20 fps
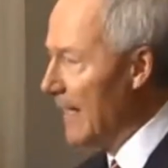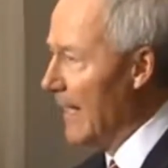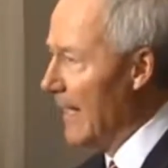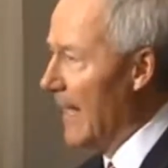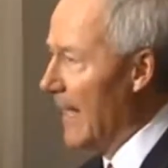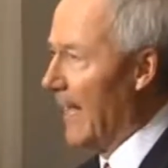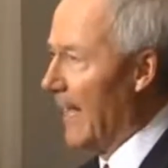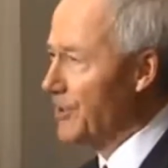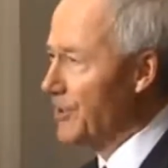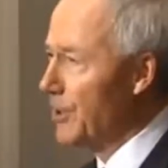
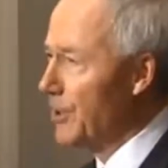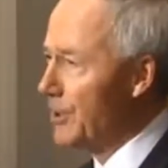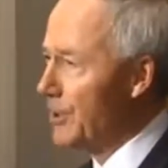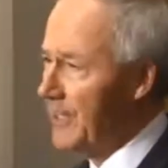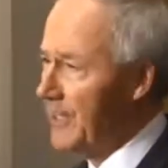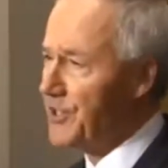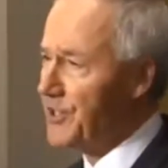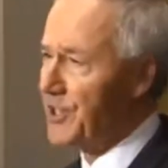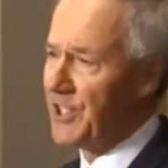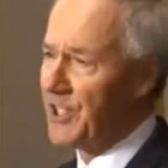I took
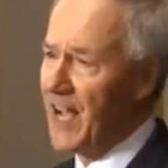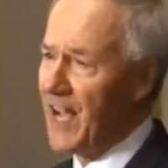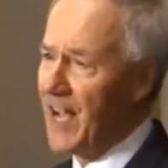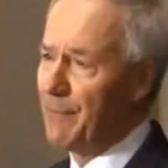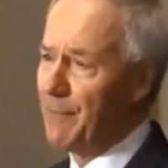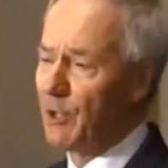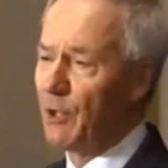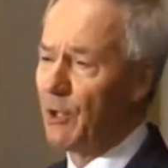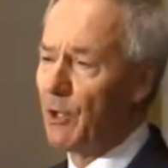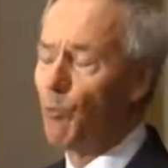this
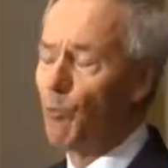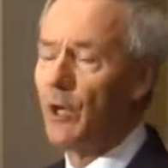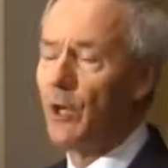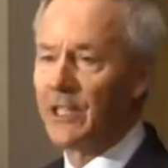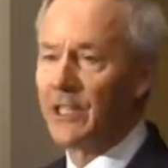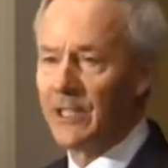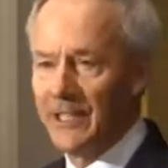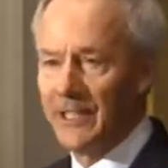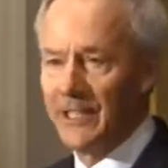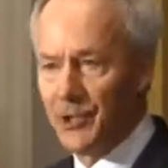assignment on one
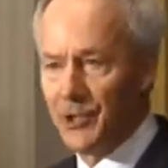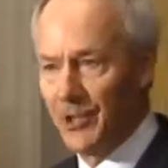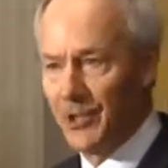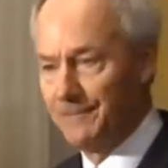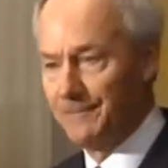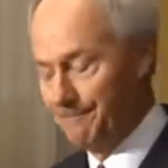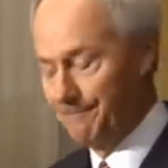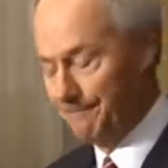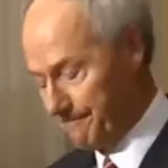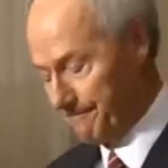condition,
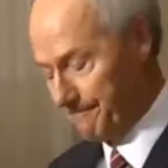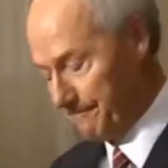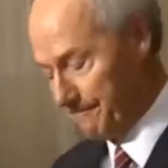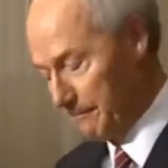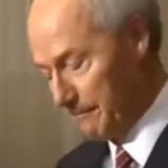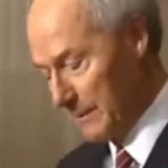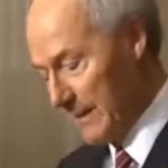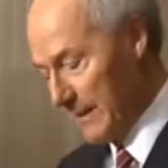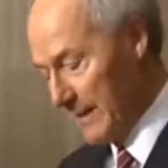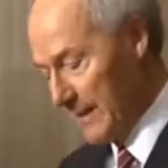
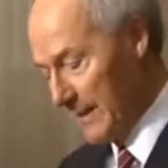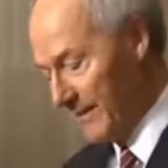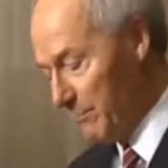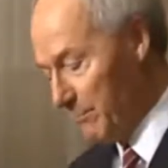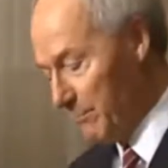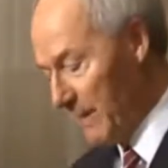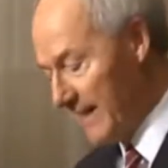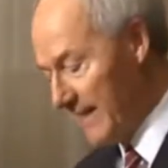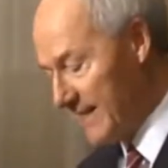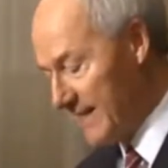that
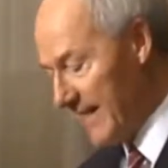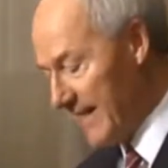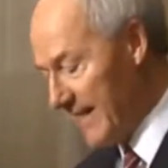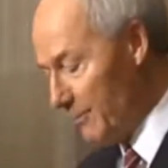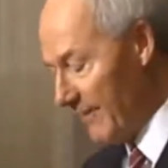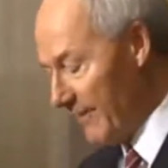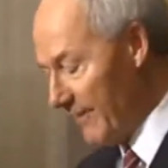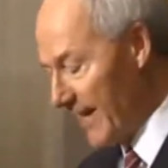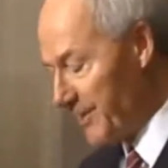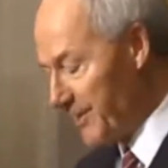my team
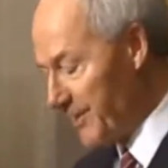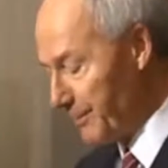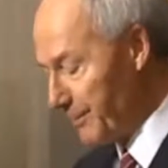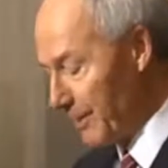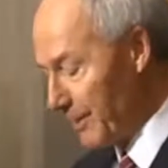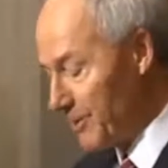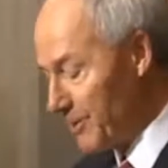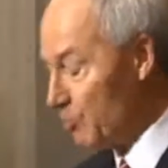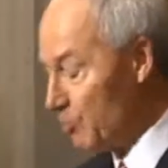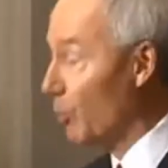of
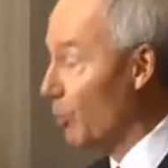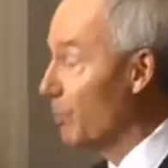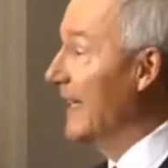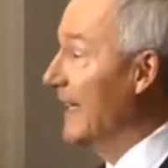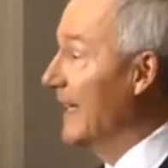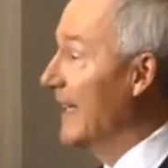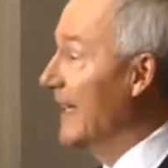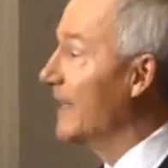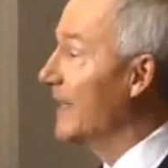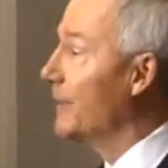experts will be
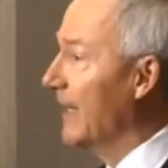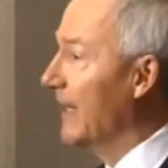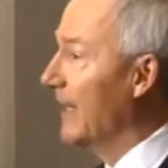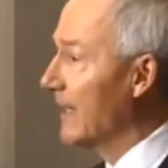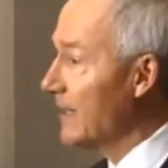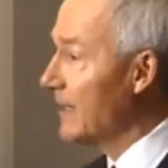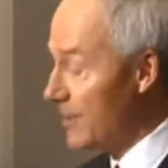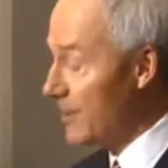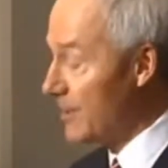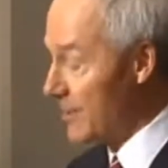
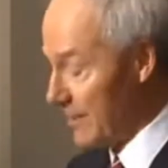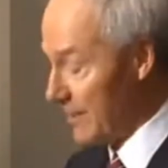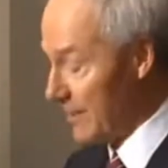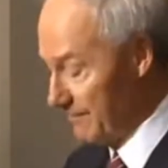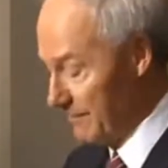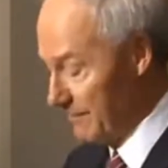independent